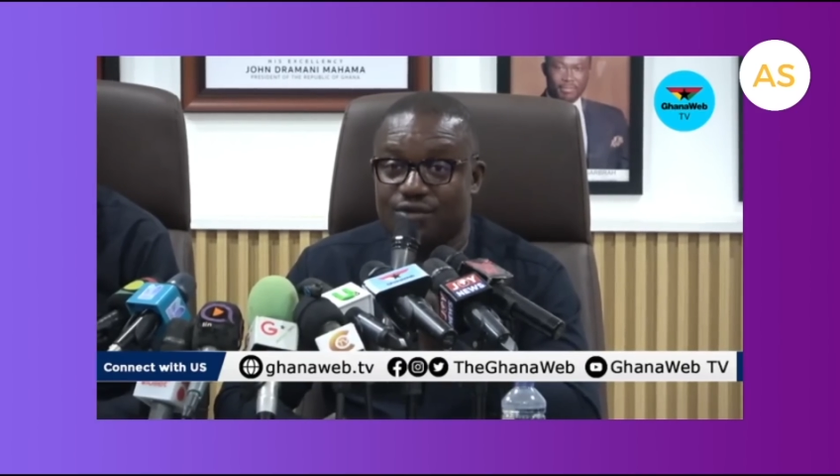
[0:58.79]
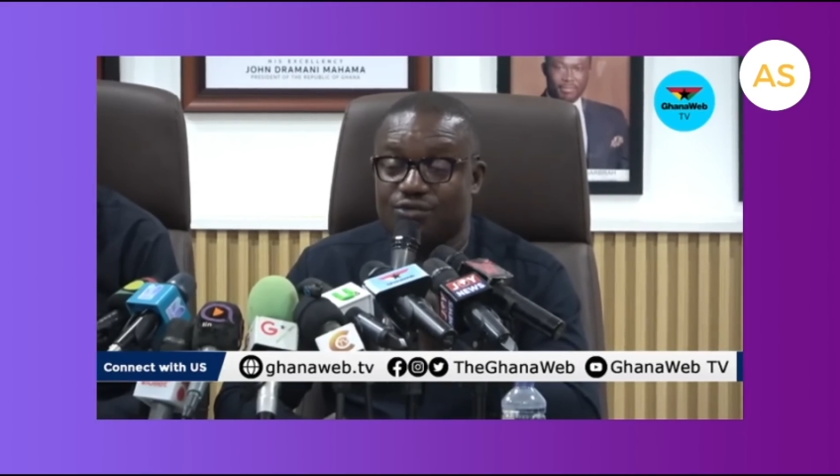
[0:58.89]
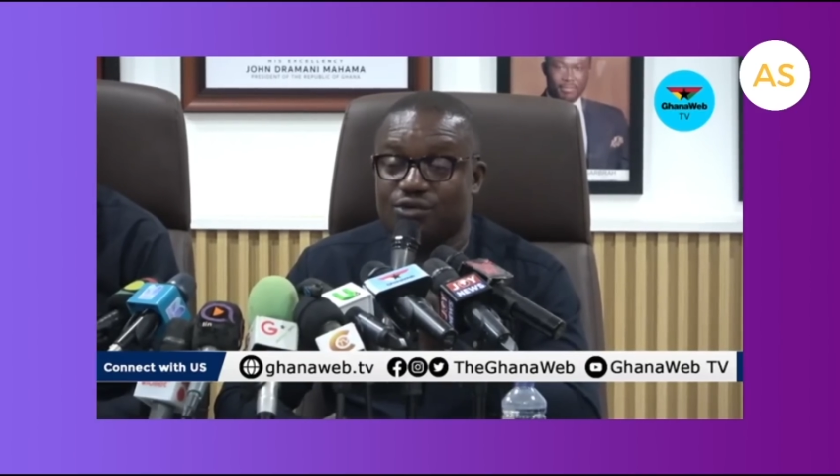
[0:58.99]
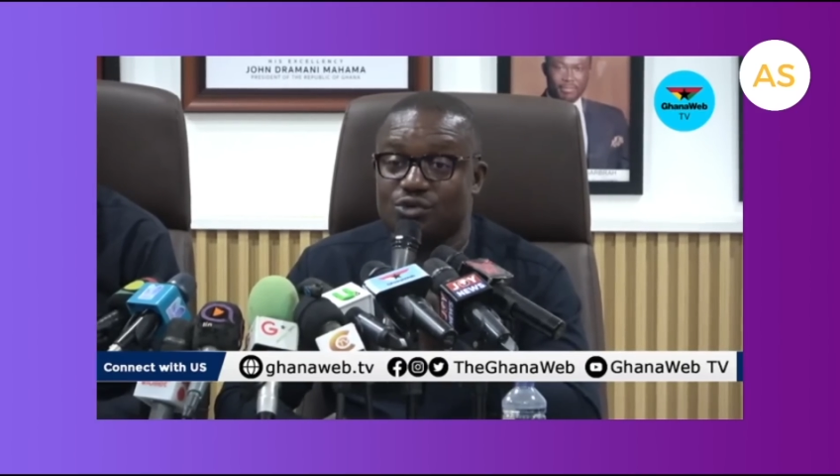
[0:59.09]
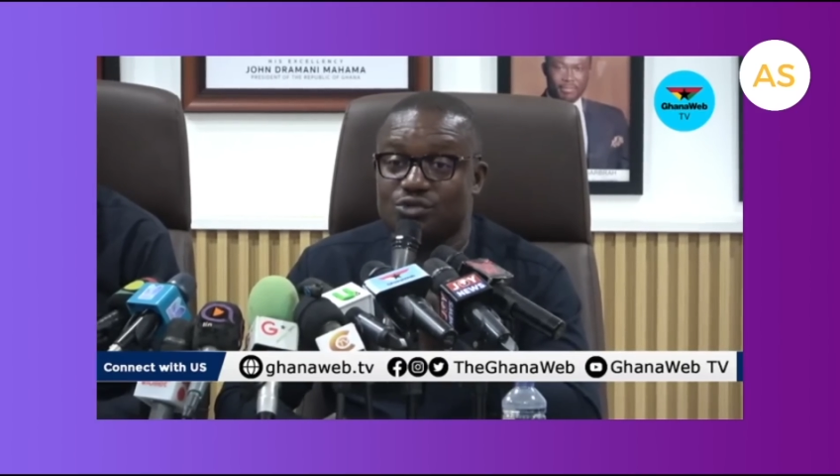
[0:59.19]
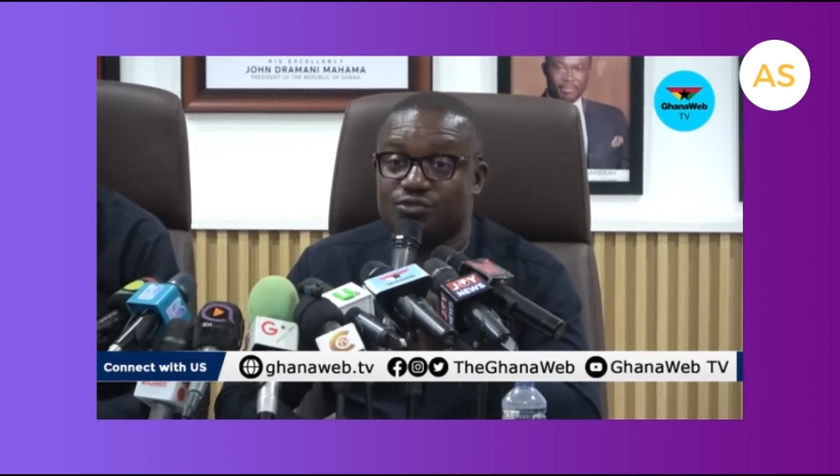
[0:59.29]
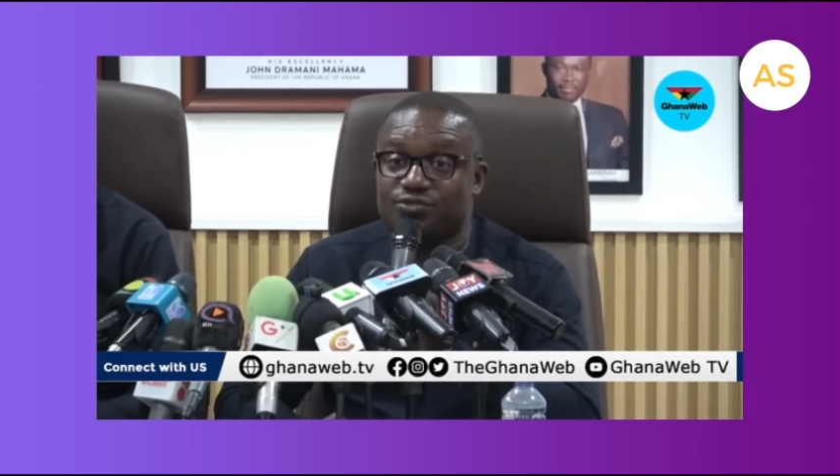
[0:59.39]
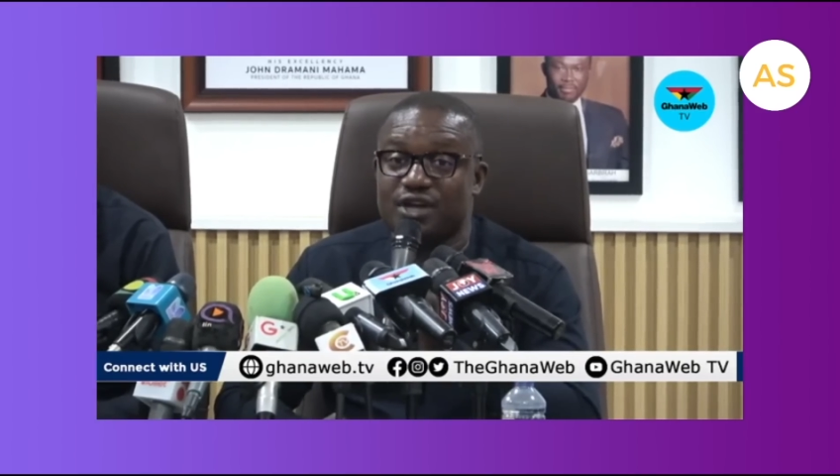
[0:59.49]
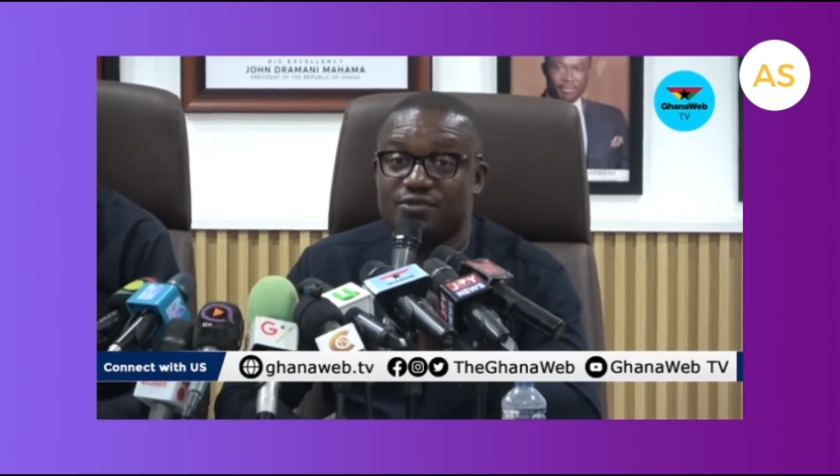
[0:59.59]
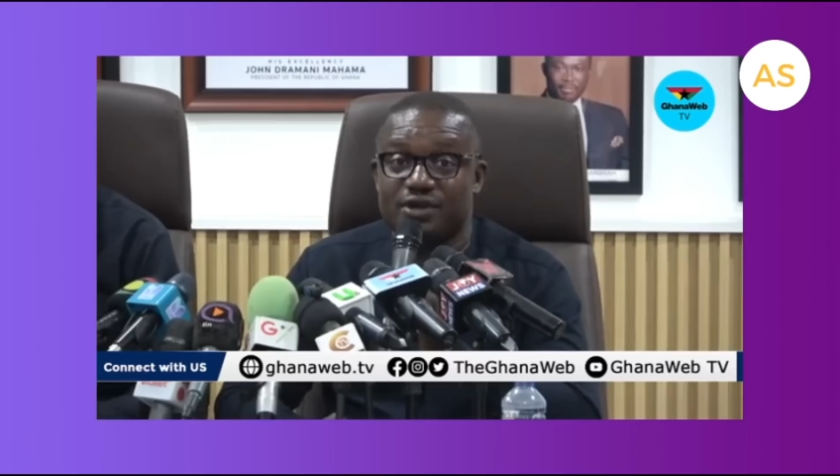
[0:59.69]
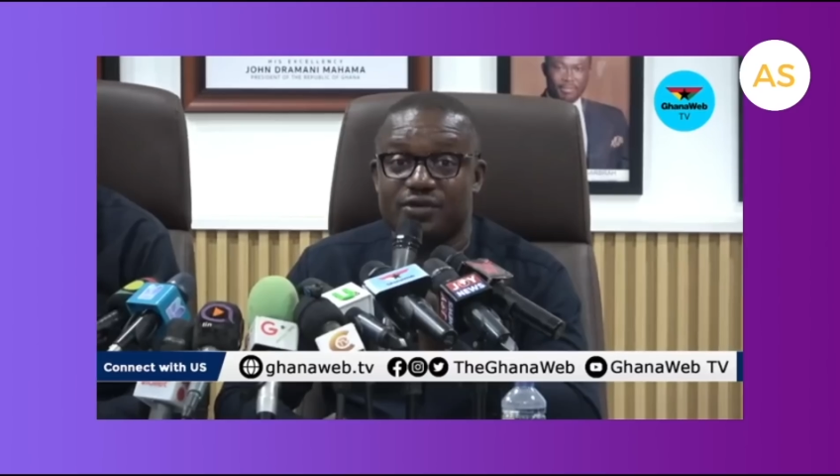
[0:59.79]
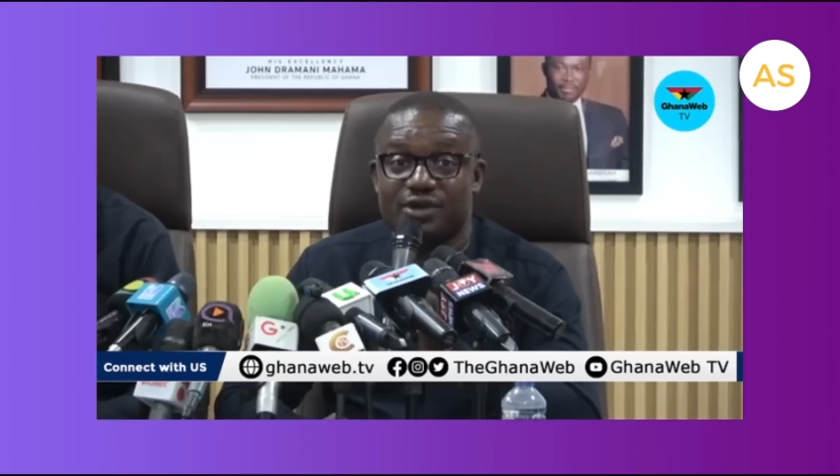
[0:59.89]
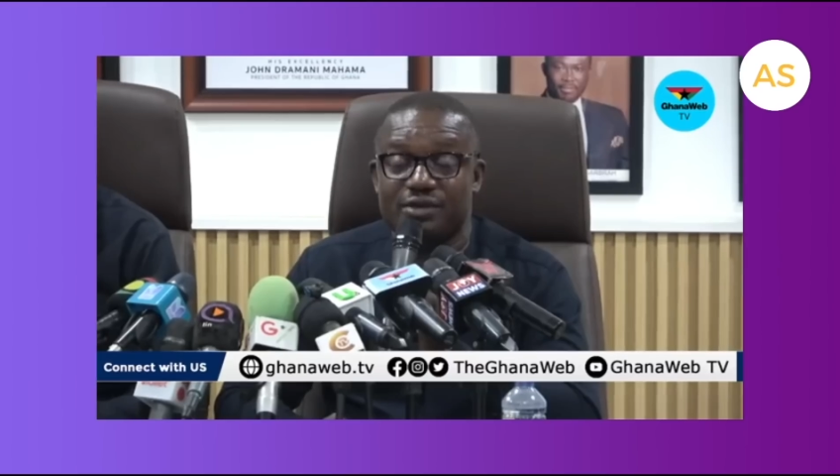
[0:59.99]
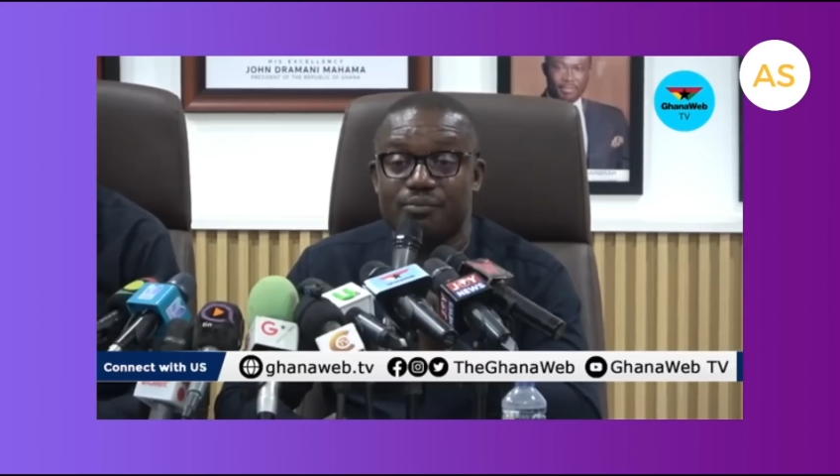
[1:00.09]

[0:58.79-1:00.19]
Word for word: of close to $500